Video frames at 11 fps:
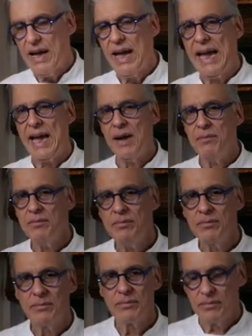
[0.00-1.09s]
ham,
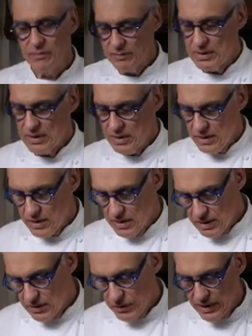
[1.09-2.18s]

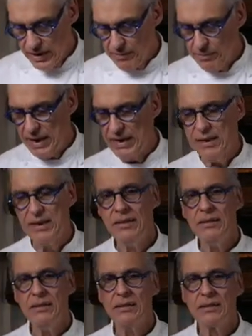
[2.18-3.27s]
we have bacon.